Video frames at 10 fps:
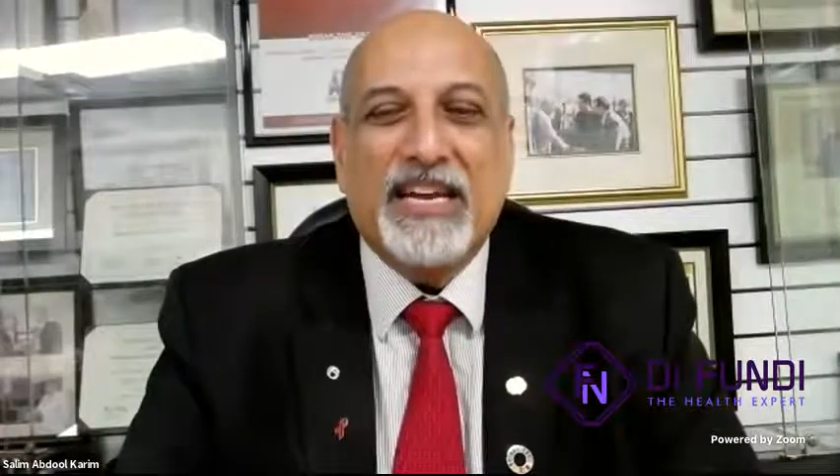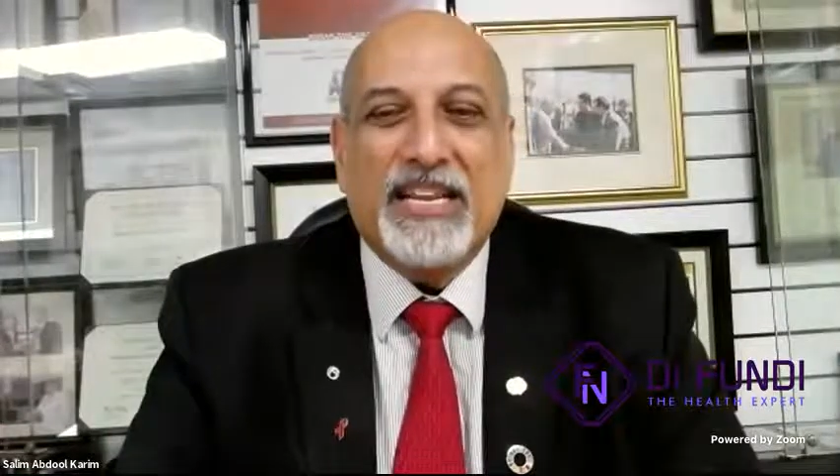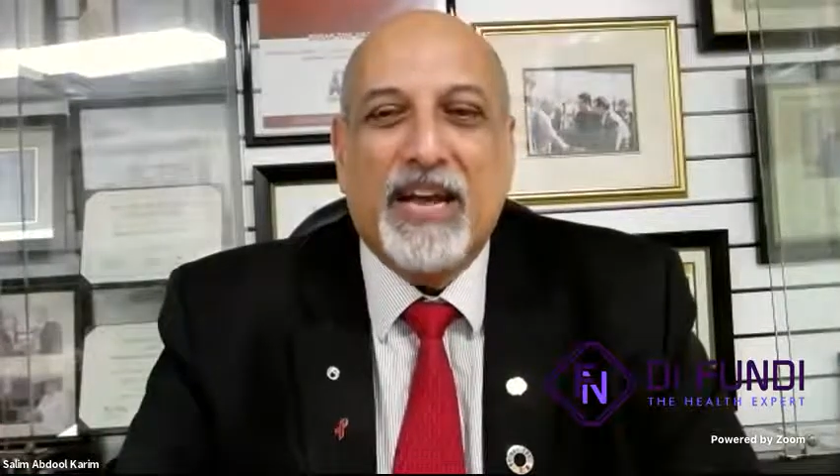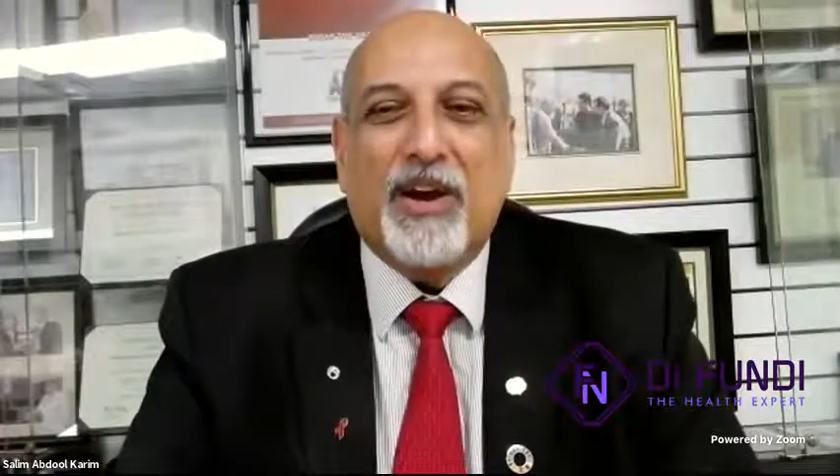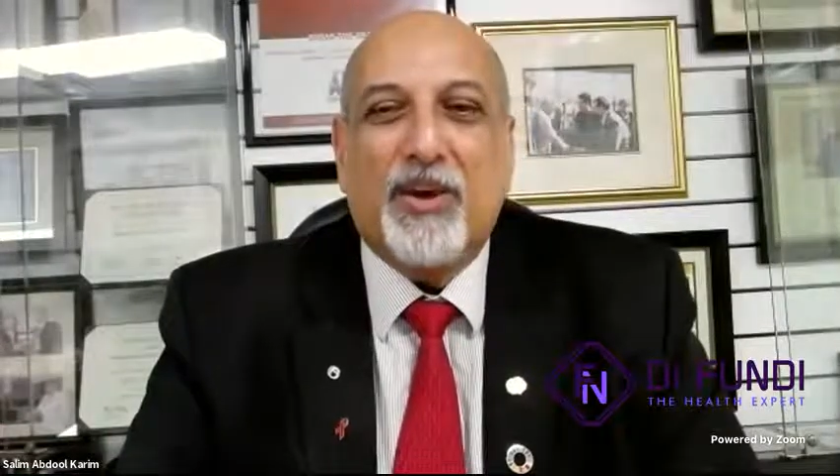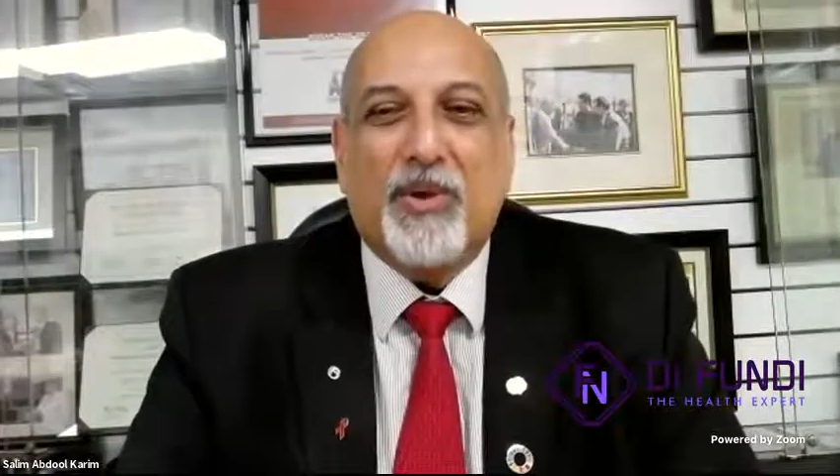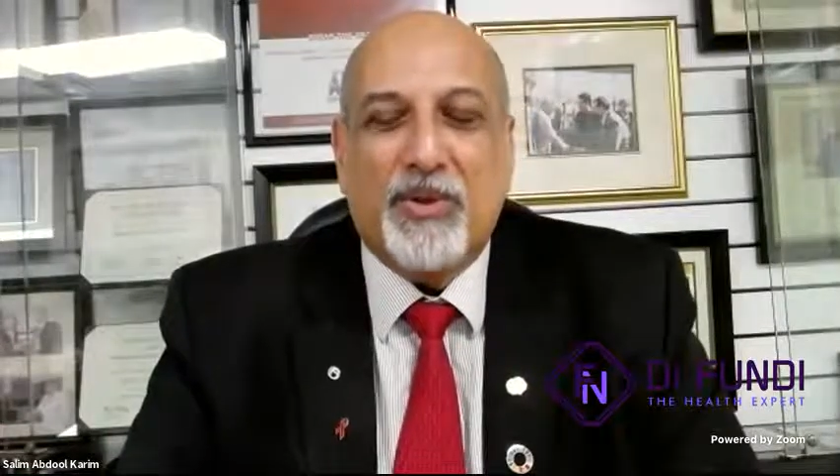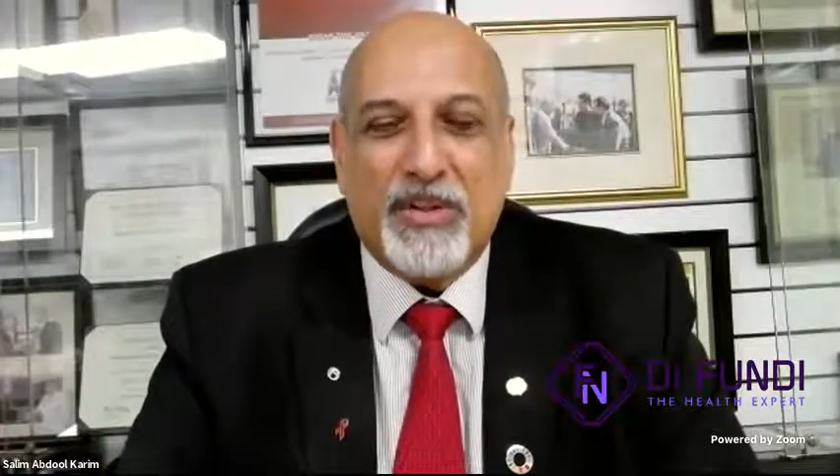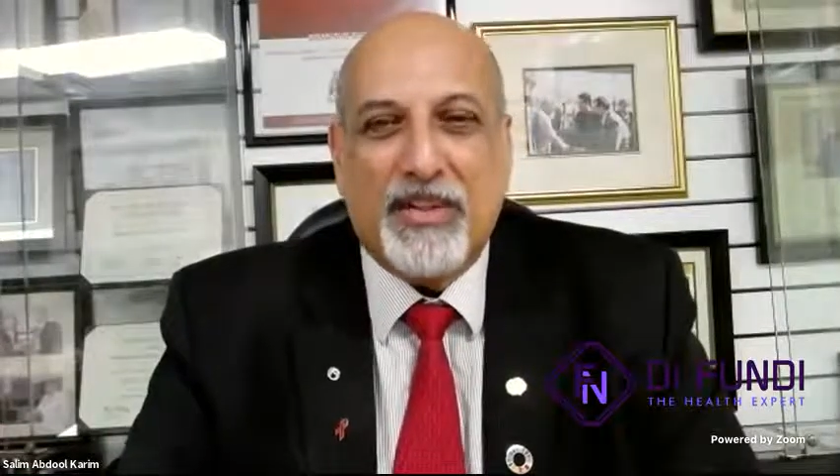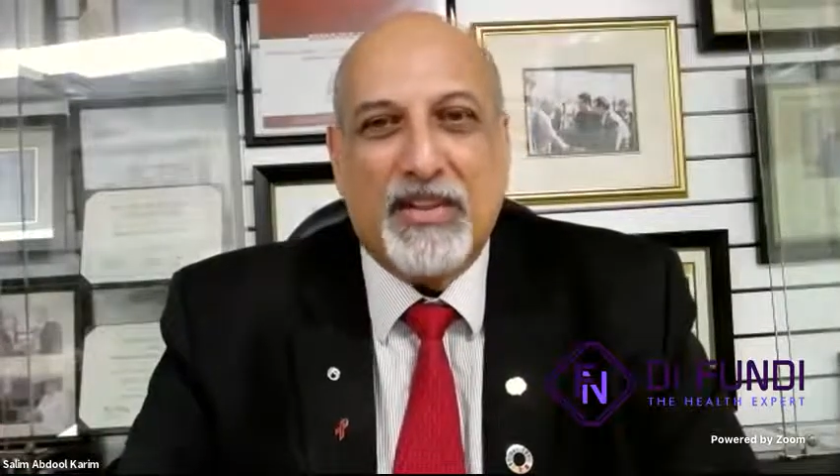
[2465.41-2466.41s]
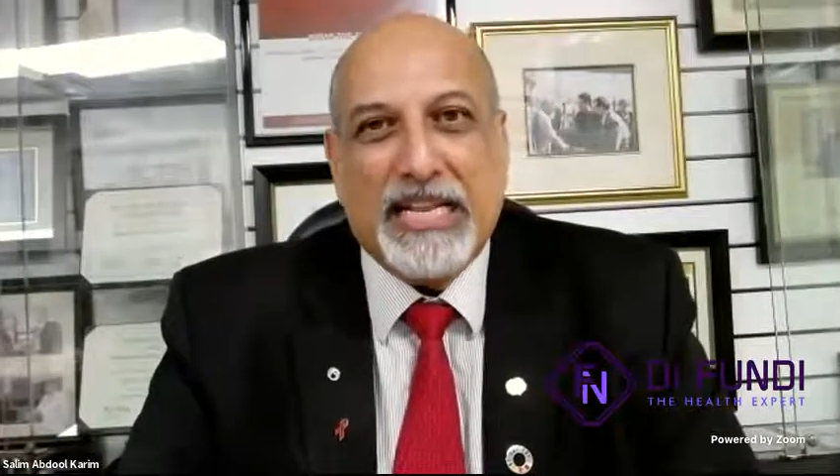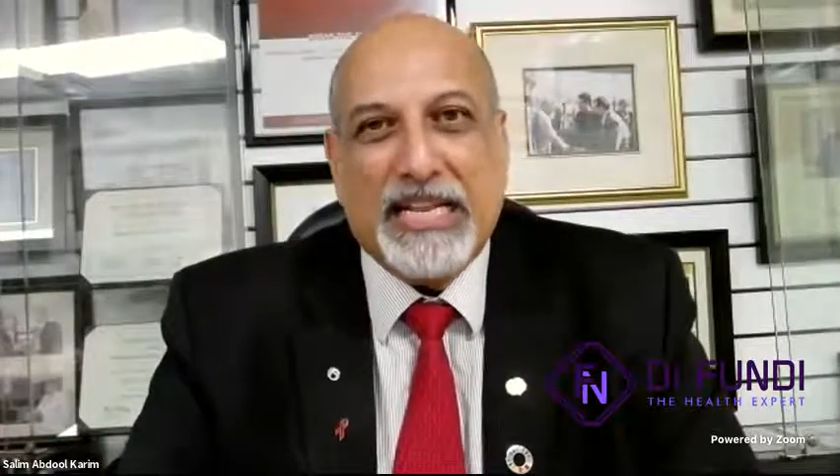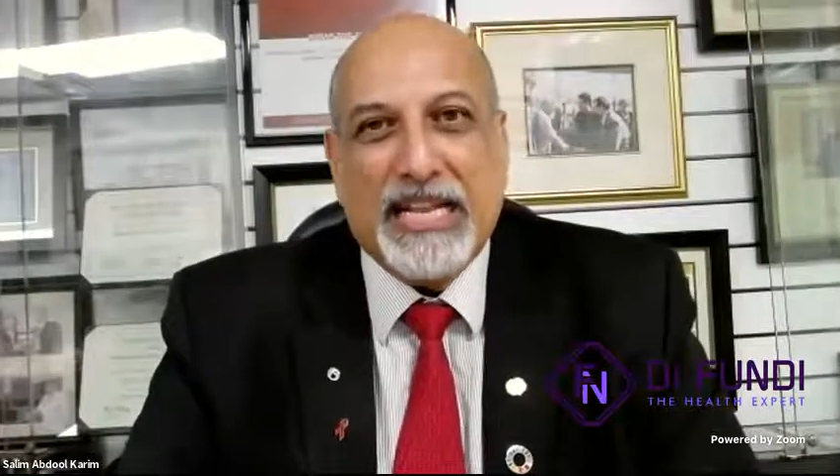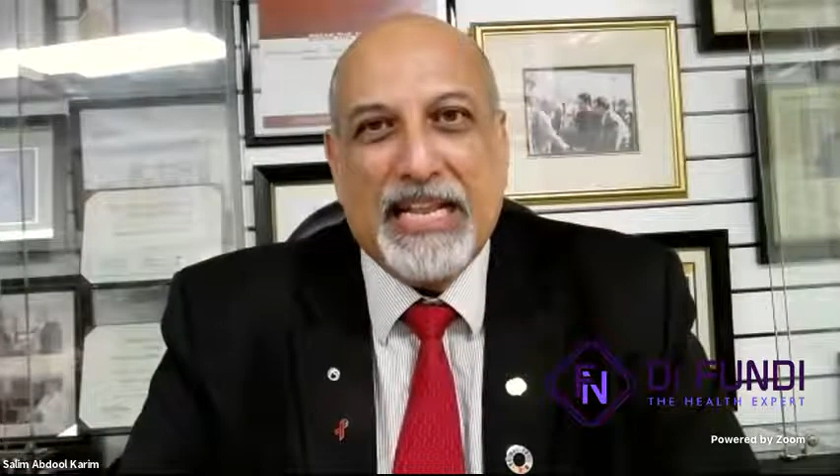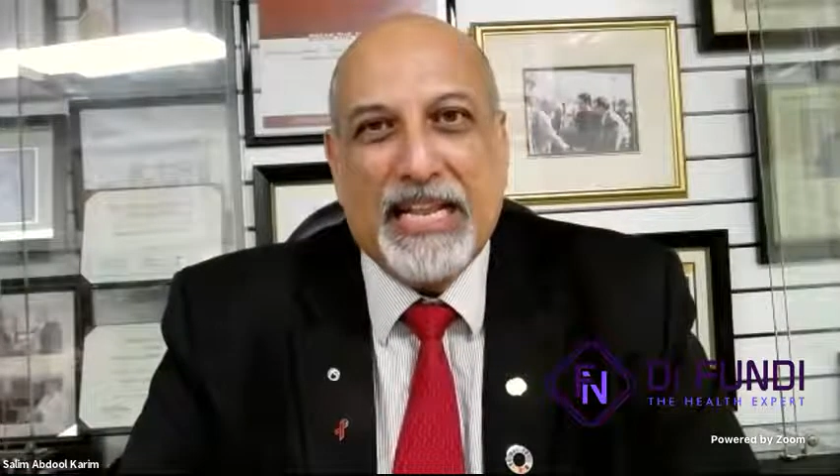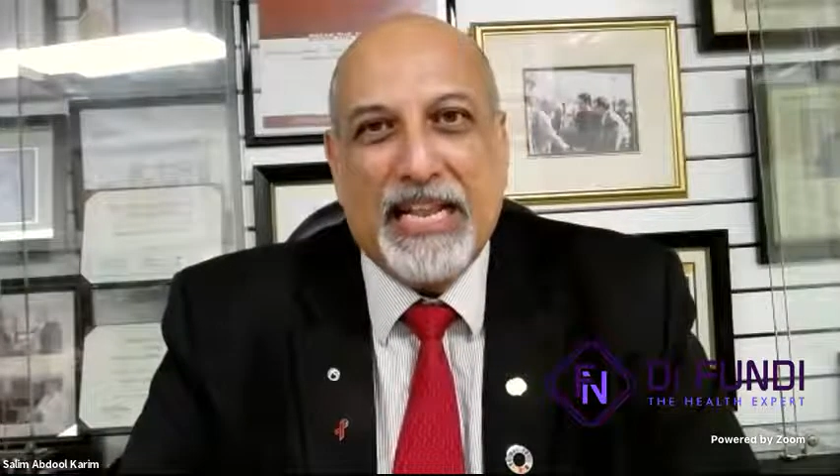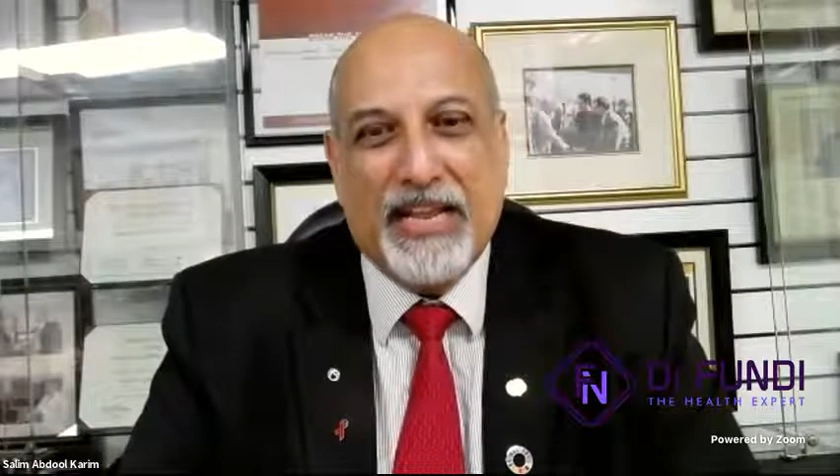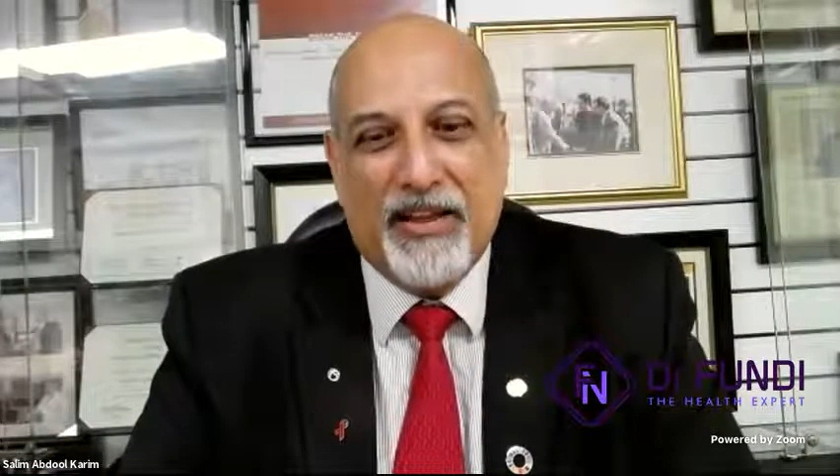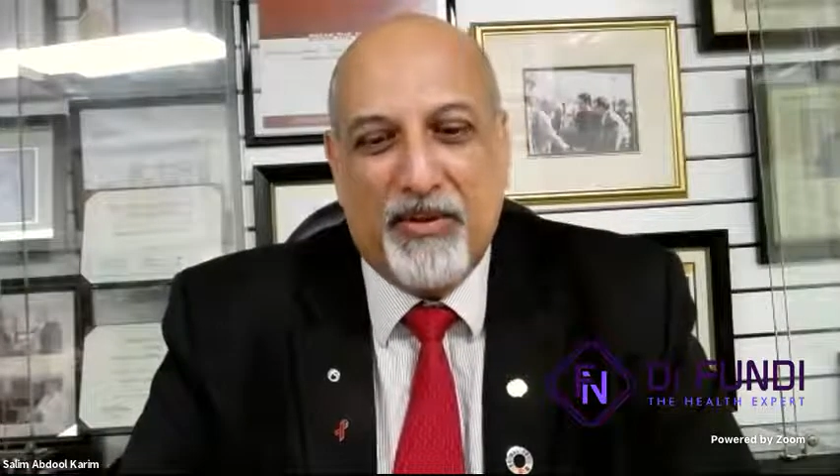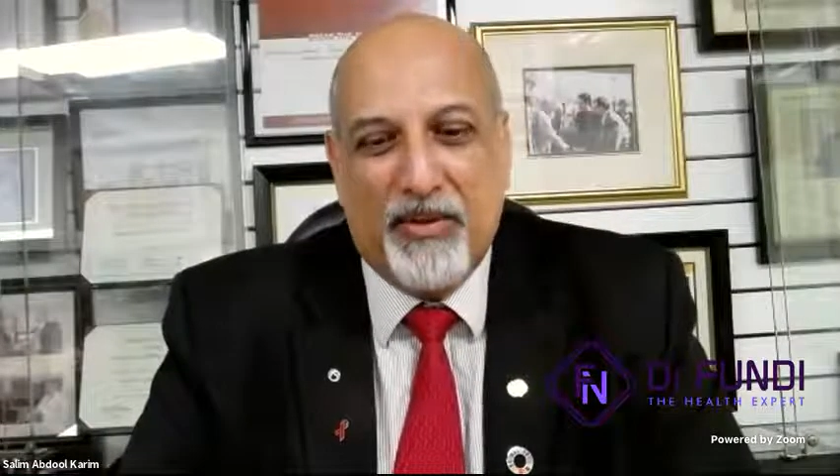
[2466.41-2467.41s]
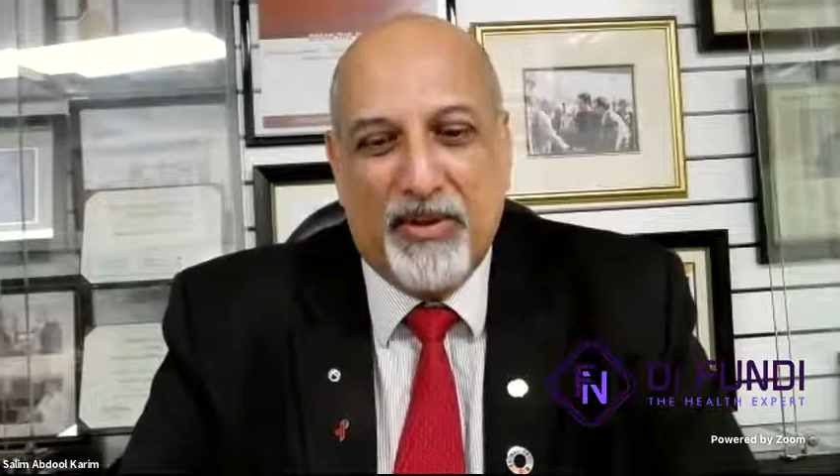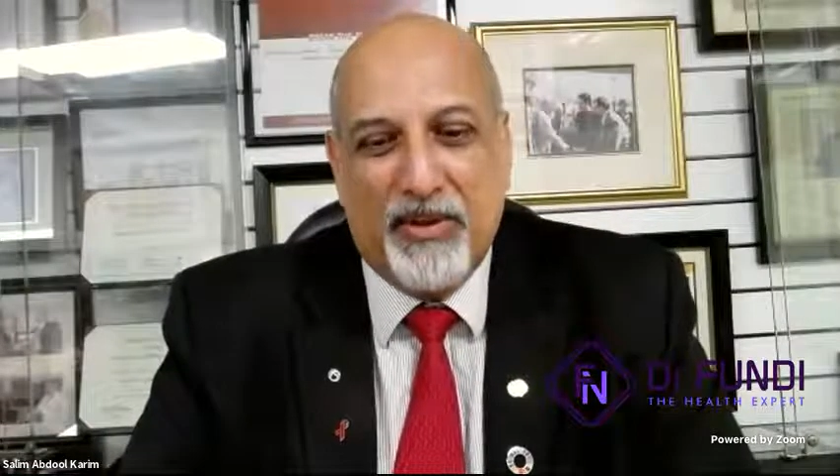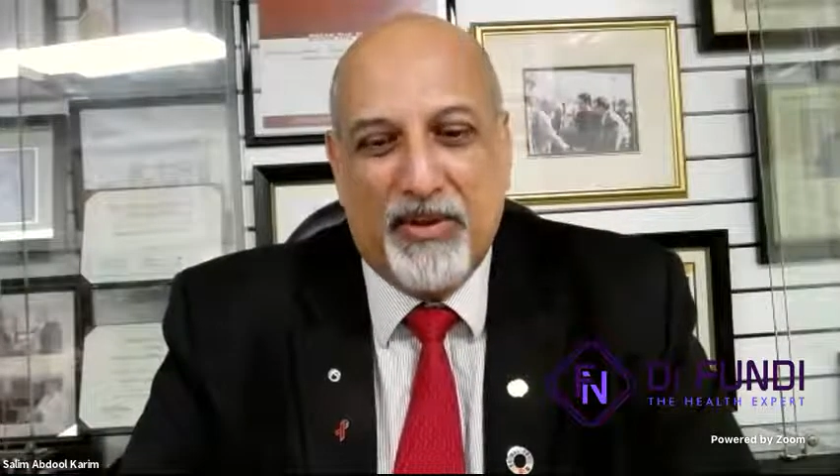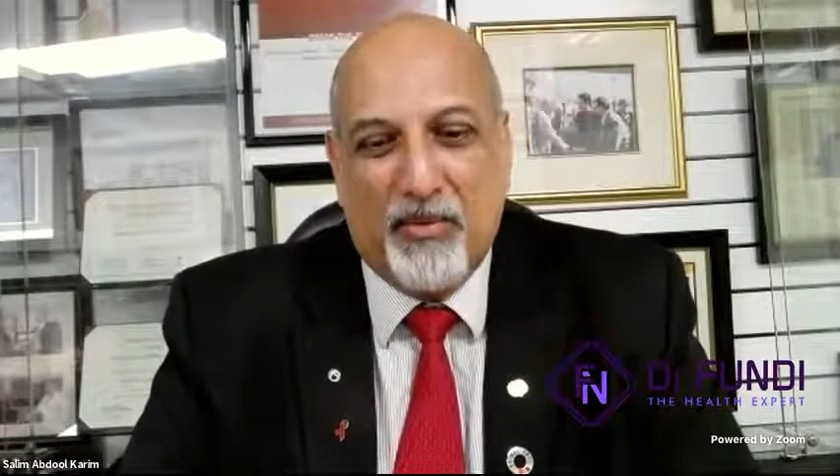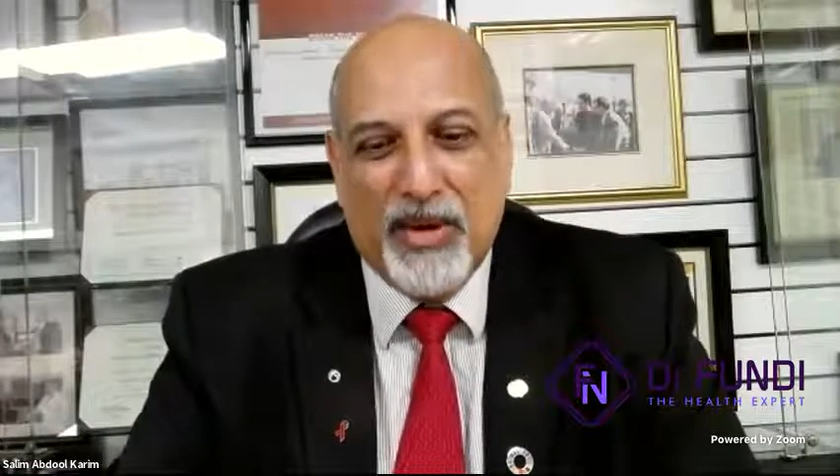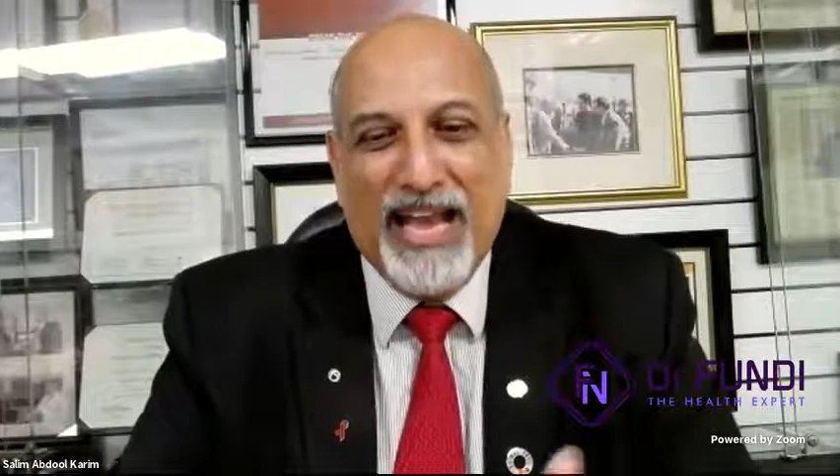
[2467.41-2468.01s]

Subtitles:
Now, what